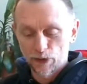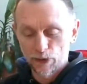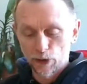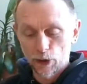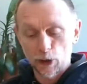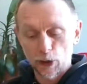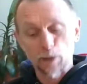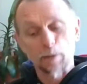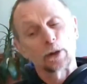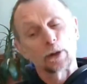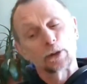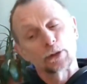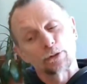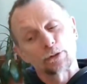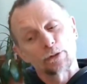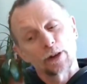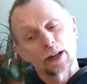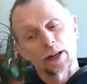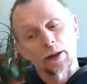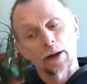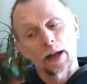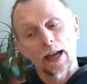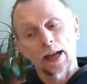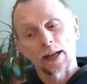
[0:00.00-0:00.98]
exposed to
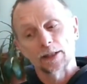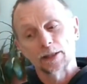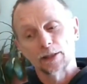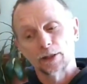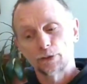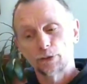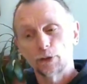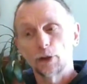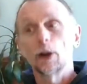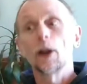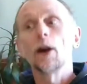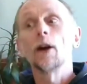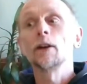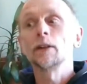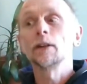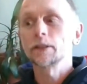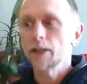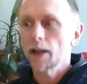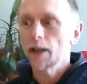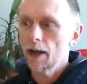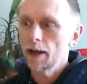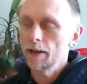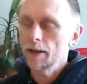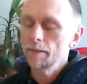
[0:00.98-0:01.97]
radio ads for a long
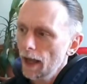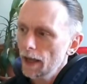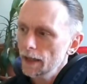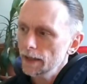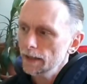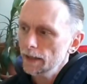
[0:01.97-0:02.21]
time.